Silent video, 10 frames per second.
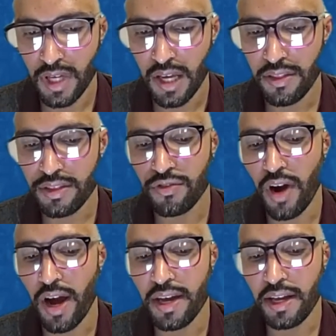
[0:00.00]
This
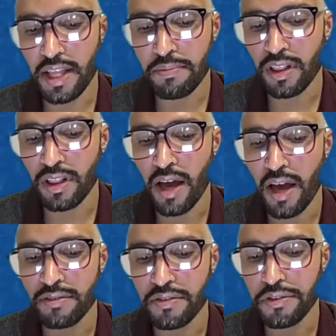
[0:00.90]
riot claimed the
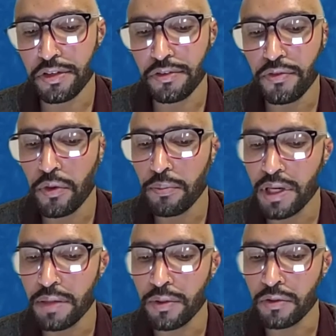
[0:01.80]
lives of 34
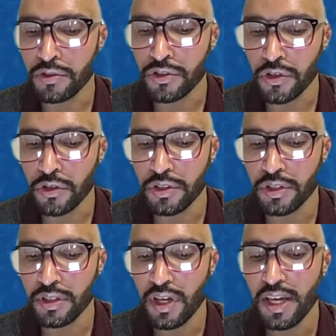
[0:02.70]
people and resulted